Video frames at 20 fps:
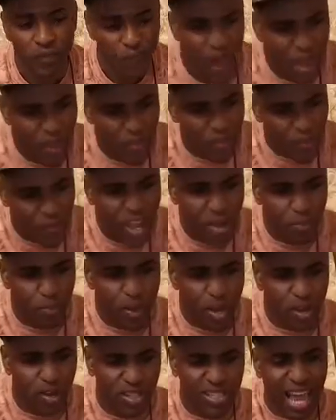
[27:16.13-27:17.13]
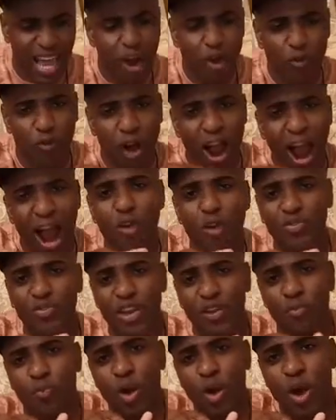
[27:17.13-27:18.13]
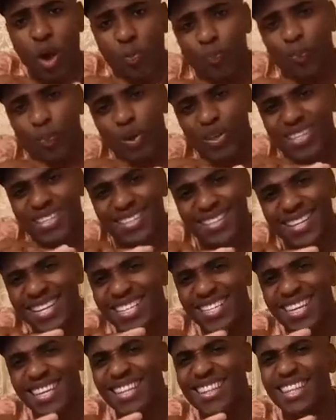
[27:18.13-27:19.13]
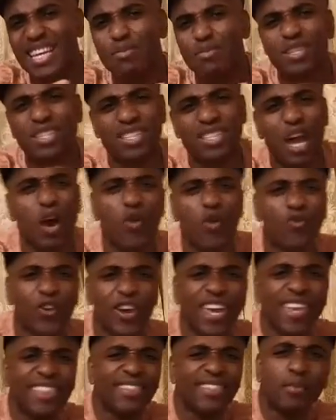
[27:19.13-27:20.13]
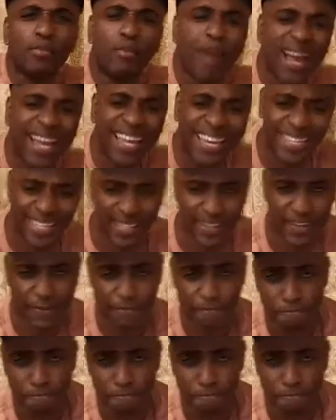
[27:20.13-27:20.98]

They think because of how they've positioned themselves in the market,